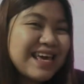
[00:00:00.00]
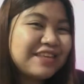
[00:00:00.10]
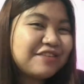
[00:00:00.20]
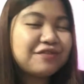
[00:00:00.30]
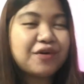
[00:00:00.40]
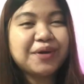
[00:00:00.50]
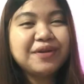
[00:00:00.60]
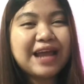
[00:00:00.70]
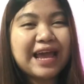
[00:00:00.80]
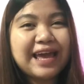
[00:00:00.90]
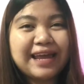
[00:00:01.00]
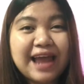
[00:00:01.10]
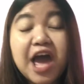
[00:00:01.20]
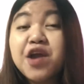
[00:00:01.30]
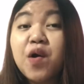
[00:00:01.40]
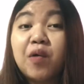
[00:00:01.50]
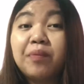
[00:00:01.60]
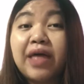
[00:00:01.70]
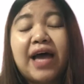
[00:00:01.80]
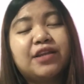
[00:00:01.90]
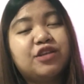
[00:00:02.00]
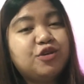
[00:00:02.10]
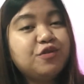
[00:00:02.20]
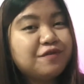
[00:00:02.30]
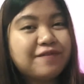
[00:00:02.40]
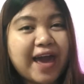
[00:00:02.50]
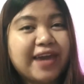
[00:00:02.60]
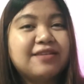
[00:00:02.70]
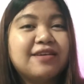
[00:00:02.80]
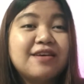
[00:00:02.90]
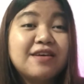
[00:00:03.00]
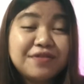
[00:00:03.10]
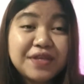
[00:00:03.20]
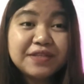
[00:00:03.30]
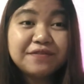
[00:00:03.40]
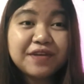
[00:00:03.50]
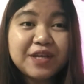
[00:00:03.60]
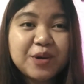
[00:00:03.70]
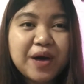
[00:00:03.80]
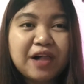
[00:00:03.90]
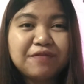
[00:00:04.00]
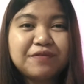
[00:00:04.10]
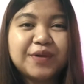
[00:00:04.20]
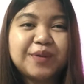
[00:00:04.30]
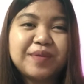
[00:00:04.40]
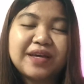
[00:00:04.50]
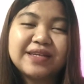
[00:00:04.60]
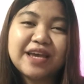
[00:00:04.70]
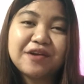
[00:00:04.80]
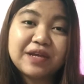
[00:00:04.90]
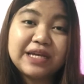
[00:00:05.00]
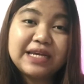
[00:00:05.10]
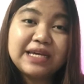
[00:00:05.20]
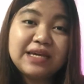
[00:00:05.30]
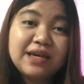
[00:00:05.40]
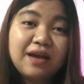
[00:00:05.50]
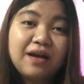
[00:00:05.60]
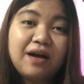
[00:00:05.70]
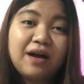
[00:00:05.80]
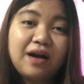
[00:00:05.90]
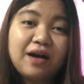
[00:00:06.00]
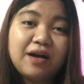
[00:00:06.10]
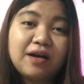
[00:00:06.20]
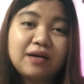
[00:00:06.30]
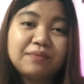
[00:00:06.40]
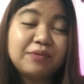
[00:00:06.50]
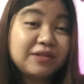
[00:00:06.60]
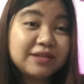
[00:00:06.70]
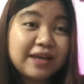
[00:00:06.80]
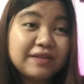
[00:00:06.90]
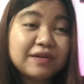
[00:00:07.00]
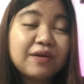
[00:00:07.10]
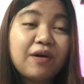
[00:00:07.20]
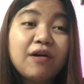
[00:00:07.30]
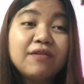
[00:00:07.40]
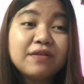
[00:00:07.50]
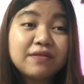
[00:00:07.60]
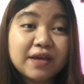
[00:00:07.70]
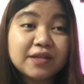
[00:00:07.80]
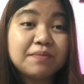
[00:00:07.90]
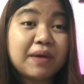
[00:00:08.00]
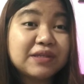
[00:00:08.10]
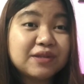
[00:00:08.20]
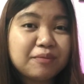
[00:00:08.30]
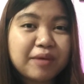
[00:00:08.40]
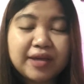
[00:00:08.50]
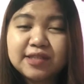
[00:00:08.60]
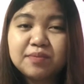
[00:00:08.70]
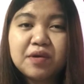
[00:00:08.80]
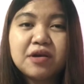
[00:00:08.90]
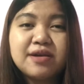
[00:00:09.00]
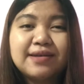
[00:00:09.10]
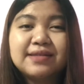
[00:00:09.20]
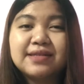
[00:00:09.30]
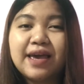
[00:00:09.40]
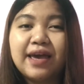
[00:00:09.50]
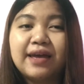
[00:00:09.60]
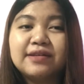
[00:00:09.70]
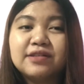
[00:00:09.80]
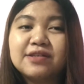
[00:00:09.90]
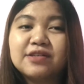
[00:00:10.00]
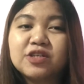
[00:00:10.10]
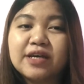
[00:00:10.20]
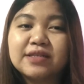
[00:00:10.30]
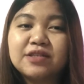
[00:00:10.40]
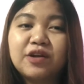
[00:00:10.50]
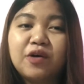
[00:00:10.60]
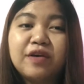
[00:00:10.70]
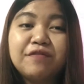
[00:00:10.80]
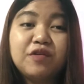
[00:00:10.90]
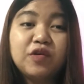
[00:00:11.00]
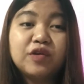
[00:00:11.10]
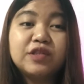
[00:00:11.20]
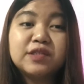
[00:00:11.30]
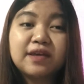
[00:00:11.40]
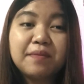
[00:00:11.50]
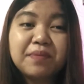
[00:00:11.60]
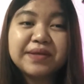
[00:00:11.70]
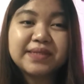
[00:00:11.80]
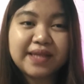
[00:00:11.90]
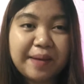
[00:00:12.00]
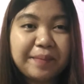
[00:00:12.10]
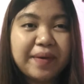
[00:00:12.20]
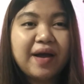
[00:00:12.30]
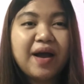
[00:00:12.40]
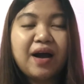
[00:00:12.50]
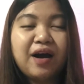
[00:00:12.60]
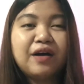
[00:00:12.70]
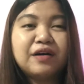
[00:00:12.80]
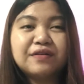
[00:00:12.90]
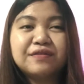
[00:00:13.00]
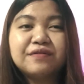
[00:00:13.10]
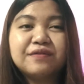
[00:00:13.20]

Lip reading: it for today, and I hope that you find this video helpful, because I really put together all the things based on my experience. And just, if you could skip the step of